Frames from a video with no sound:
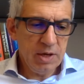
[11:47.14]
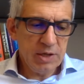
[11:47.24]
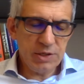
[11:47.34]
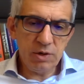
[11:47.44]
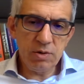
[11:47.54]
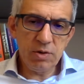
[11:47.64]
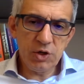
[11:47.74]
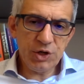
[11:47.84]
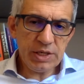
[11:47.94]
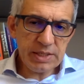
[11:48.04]
So
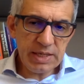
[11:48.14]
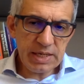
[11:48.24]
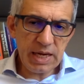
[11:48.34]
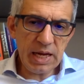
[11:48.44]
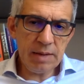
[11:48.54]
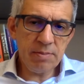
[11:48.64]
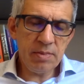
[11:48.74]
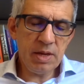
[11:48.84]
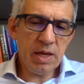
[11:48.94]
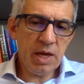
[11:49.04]
just in time
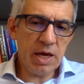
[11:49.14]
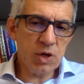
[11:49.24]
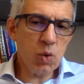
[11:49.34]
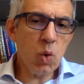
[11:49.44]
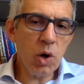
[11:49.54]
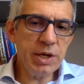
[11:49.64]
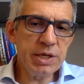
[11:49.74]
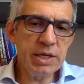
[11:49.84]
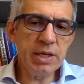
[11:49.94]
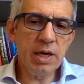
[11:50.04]
and
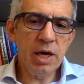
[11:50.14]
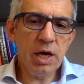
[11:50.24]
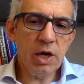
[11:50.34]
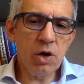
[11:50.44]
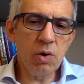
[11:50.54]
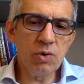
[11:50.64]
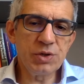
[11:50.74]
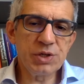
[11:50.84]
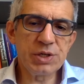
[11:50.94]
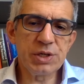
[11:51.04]
quality
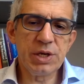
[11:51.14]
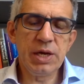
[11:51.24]
goes